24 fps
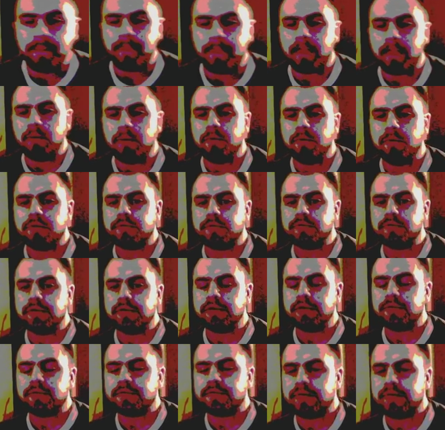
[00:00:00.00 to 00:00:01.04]
which was
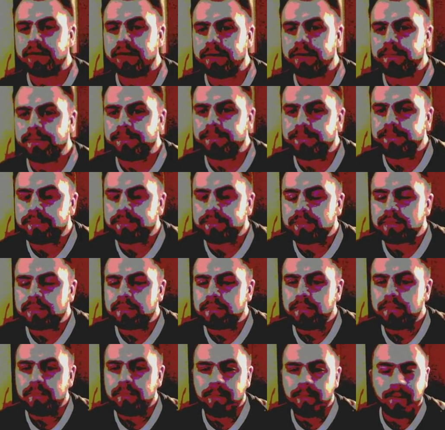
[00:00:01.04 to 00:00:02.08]
interesting.
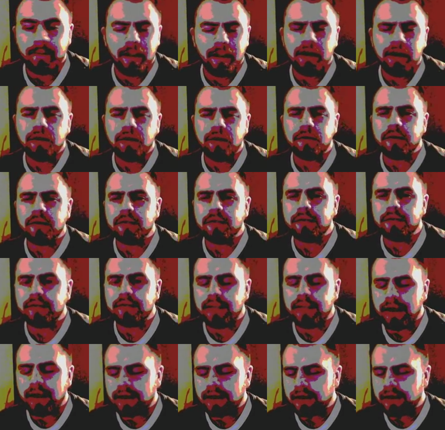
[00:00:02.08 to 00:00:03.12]
Other
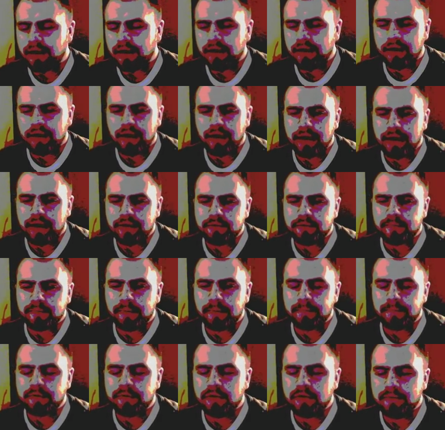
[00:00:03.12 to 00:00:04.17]
than that, I don't
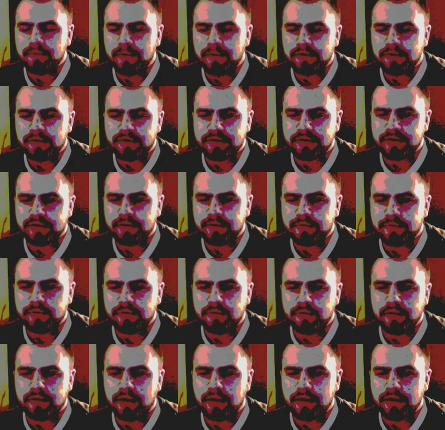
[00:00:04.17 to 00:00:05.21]
remember too much because I was
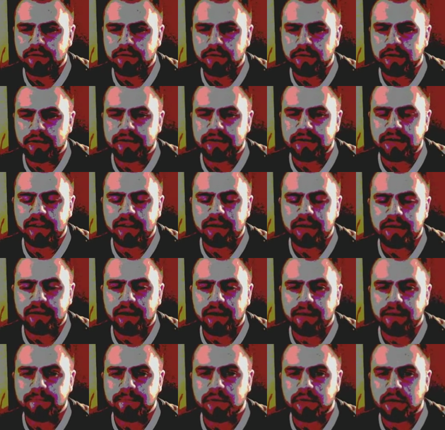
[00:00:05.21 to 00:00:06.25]
doing a lot of drugs at that
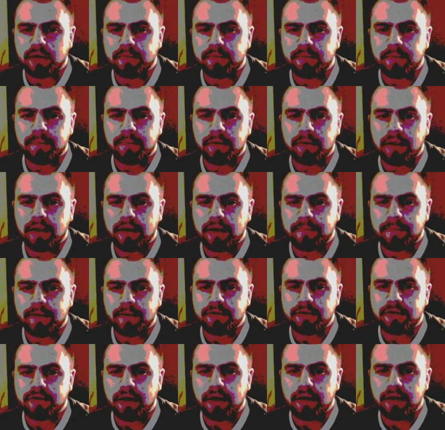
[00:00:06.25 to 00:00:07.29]
time, so I don't remember a lot of
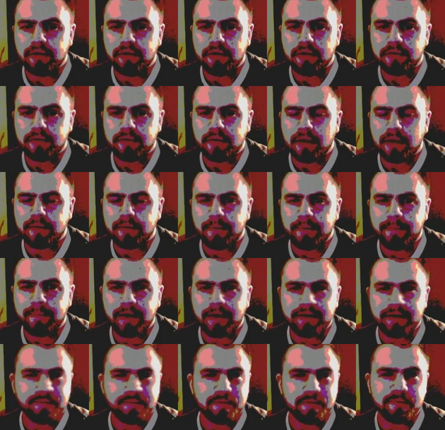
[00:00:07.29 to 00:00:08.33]
my childhood or a lot of my
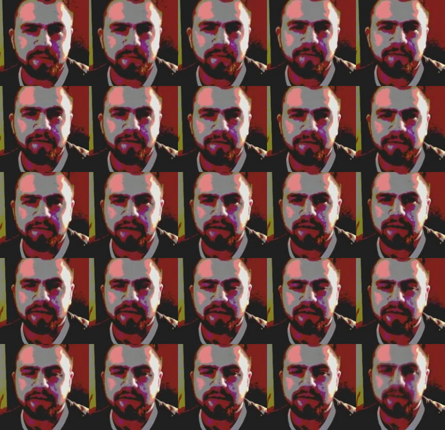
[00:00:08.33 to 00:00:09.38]
past. I must have been 15,
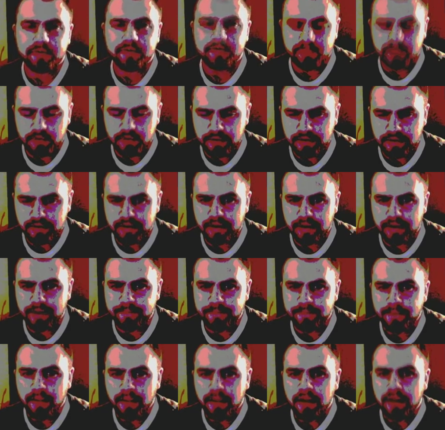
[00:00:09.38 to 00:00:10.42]
16 years old at the
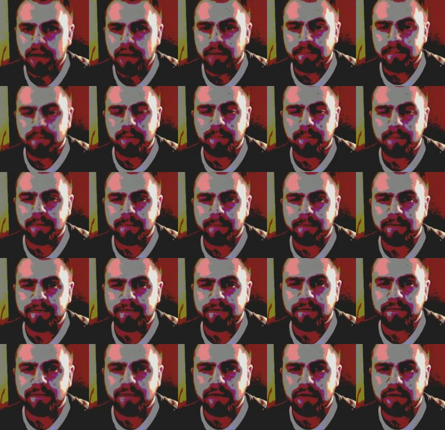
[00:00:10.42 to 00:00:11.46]
time. I remember being about
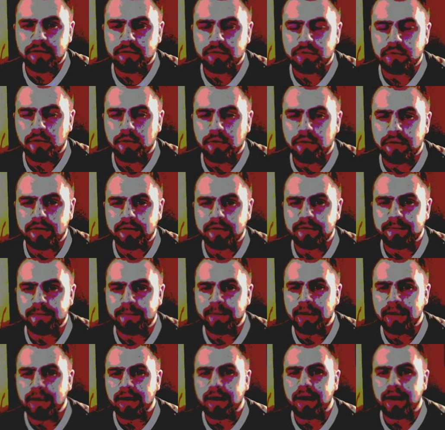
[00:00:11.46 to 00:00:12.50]
15 years old and
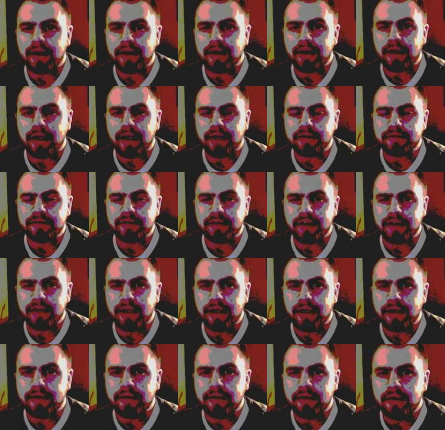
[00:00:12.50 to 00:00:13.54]
being high on acid
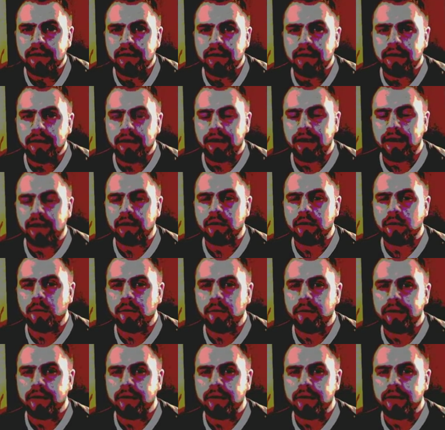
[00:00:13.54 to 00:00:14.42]
again and going